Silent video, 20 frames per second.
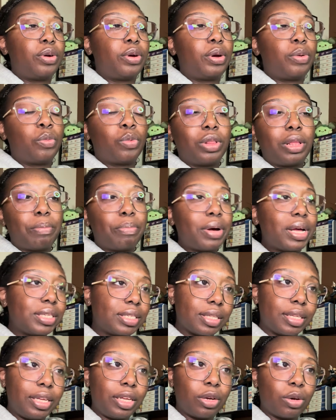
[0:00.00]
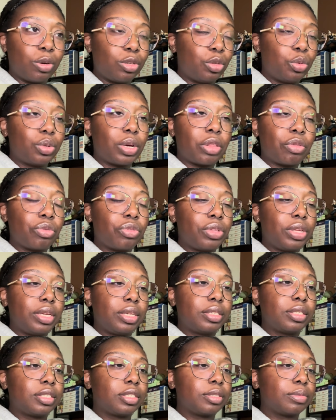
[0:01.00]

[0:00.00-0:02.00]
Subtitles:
when I'm puzzling or doing other things.